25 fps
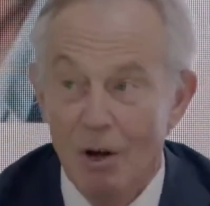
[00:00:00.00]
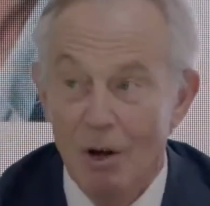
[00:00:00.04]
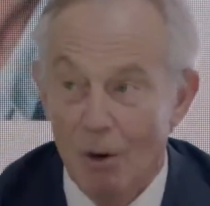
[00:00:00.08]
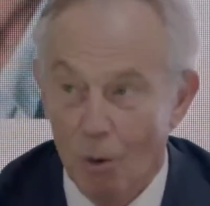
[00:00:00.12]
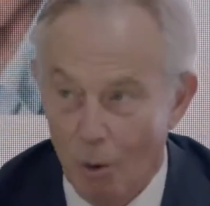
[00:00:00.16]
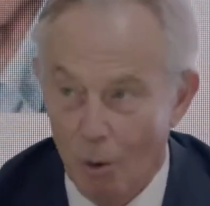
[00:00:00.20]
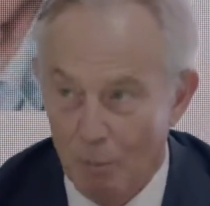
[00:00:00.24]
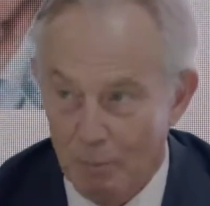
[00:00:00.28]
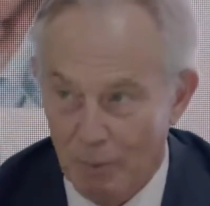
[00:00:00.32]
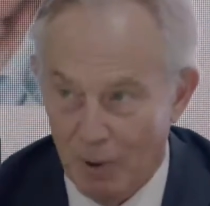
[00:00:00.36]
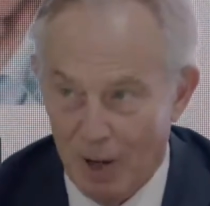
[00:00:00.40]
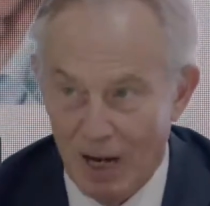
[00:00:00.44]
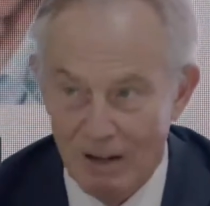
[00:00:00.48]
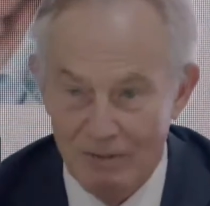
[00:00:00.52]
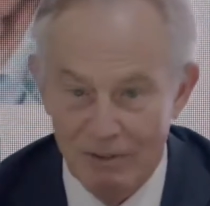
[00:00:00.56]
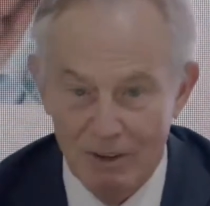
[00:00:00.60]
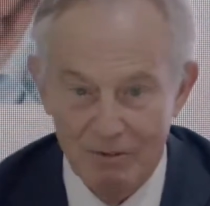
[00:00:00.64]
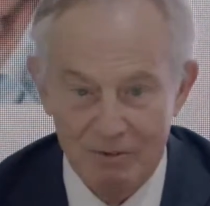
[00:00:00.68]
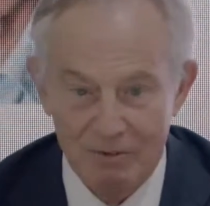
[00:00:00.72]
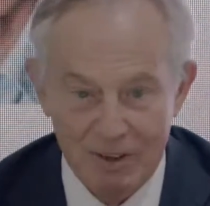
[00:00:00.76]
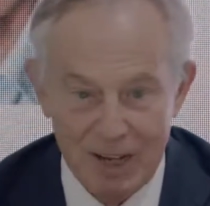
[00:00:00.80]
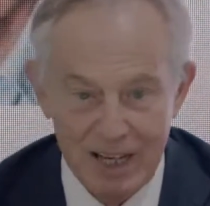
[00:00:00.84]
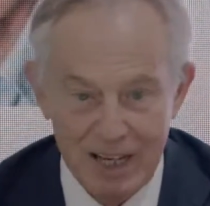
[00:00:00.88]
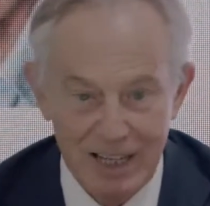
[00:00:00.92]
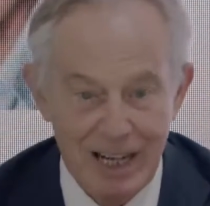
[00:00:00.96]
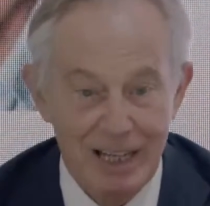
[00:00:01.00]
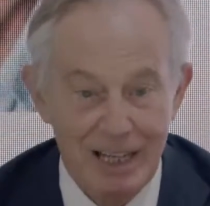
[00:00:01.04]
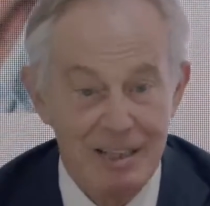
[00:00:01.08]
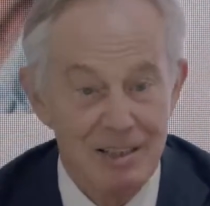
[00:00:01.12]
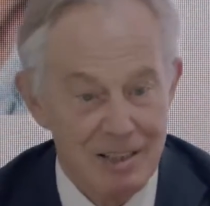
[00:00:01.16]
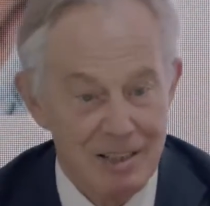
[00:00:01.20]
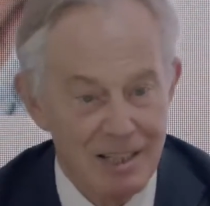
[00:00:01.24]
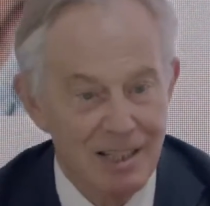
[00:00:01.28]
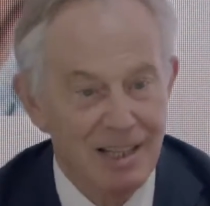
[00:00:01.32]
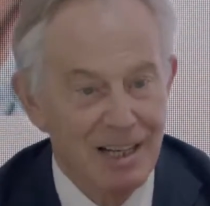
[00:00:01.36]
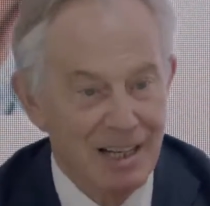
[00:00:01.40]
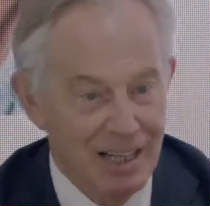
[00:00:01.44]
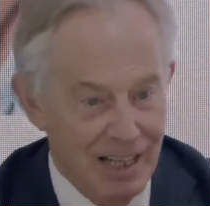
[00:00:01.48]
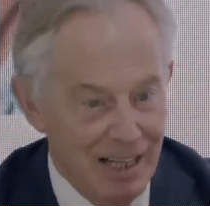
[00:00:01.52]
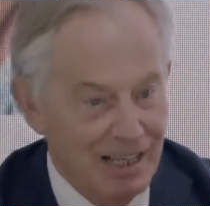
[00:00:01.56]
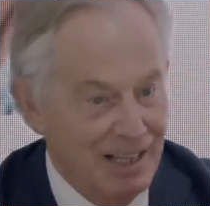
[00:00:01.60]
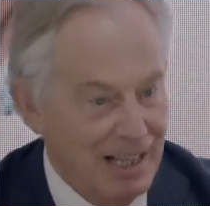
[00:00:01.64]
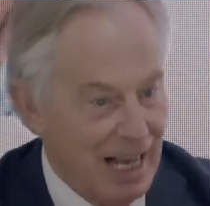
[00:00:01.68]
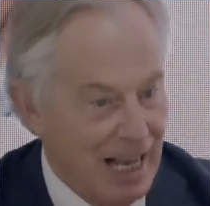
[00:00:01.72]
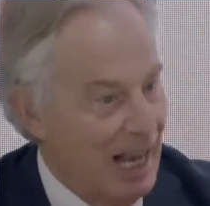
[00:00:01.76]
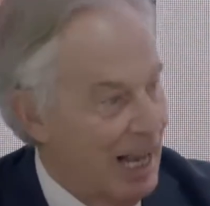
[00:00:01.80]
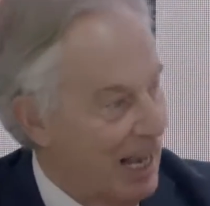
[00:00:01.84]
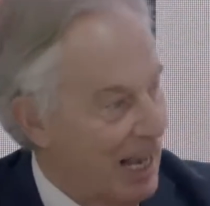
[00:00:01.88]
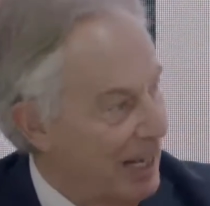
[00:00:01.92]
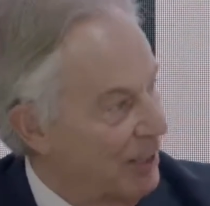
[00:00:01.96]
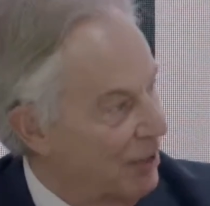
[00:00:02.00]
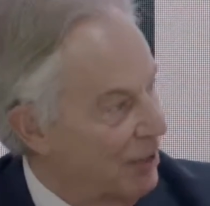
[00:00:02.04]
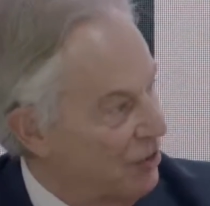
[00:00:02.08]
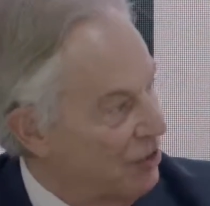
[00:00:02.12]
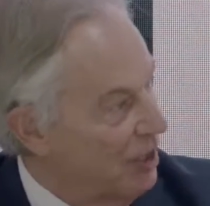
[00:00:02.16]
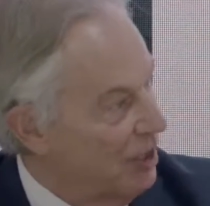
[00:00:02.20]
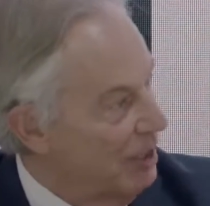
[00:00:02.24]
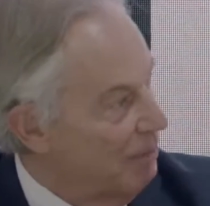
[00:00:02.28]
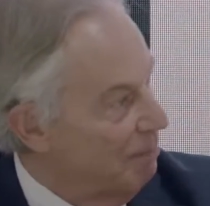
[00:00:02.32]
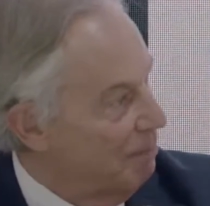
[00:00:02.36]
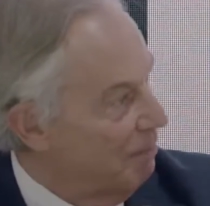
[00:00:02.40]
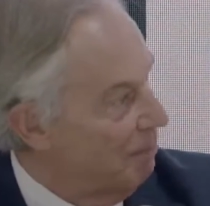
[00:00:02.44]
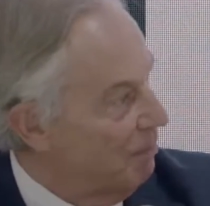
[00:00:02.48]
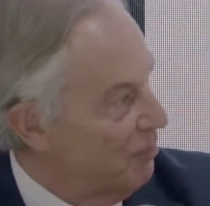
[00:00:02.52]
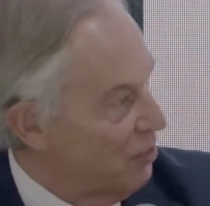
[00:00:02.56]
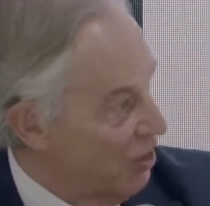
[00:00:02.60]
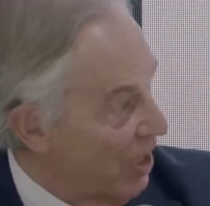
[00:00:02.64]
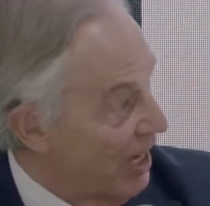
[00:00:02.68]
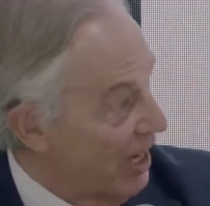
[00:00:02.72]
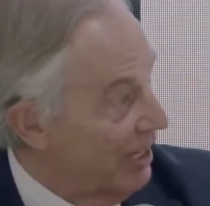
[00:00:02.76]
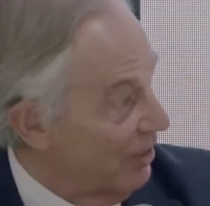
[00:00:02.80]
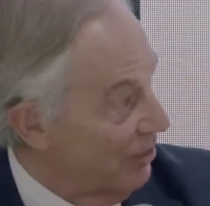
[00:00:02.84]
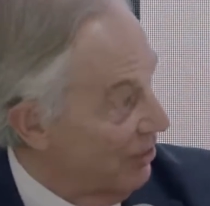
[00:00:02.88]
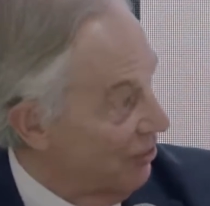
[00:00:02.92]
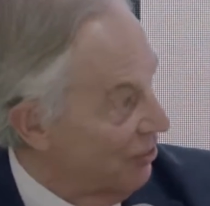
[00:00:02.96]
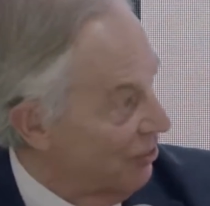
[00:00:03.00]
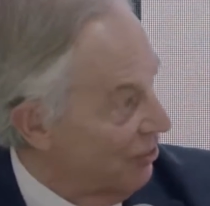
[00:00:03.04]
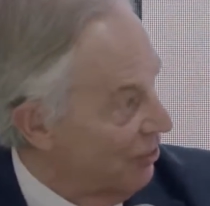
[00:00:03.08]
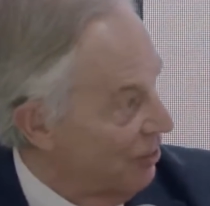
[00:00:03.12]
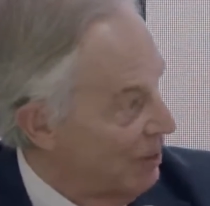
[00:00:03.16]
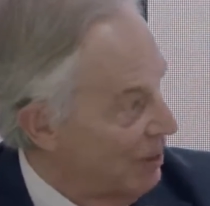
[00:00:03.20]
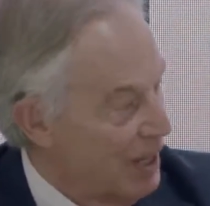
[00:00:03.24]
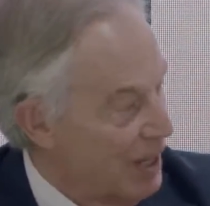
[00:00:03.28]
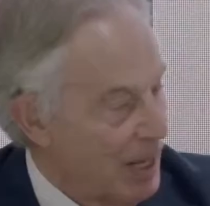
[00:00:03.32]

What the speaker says: or private finance, in that energy change.